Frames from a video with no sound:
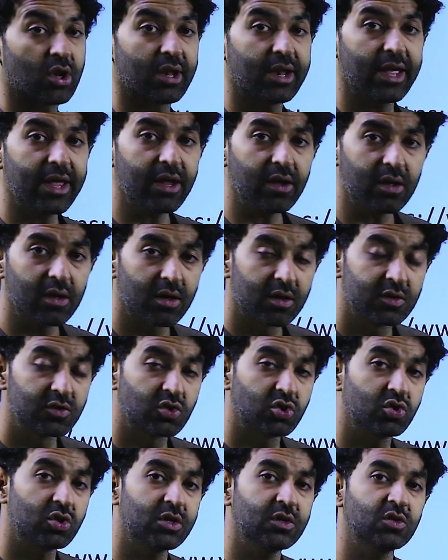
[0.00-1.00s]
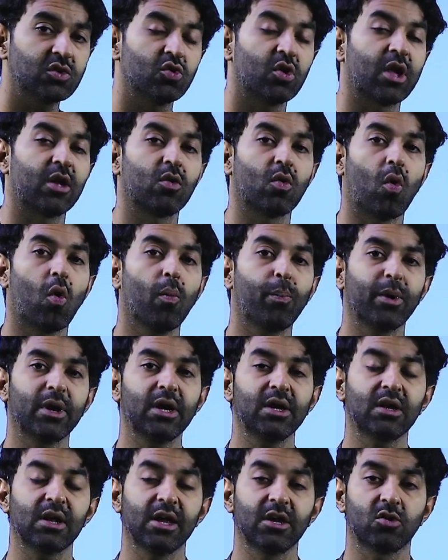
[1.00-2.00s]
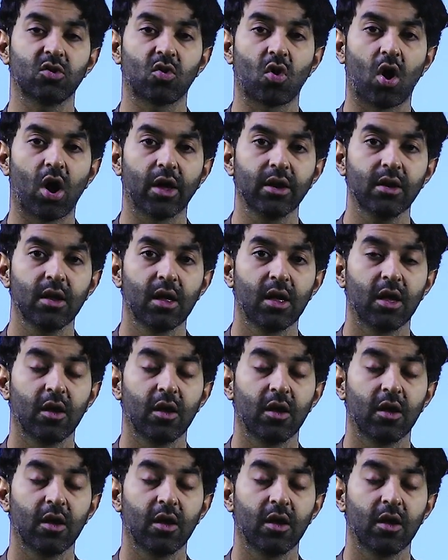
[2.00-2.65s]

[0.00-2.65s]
link. Students, you can open it later on.